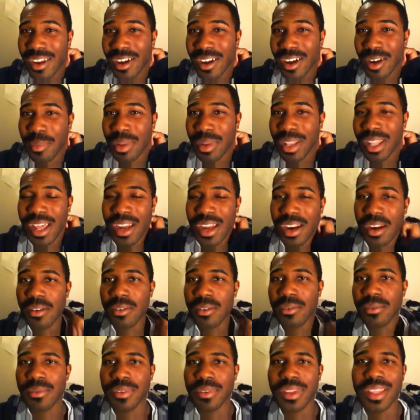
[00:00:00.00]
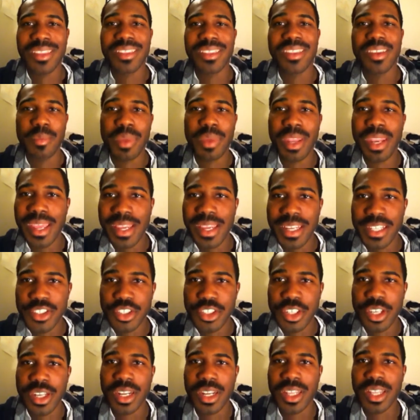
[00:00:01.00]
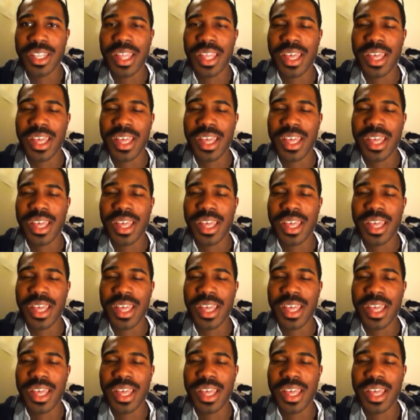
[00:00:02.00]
a lot of intimidation,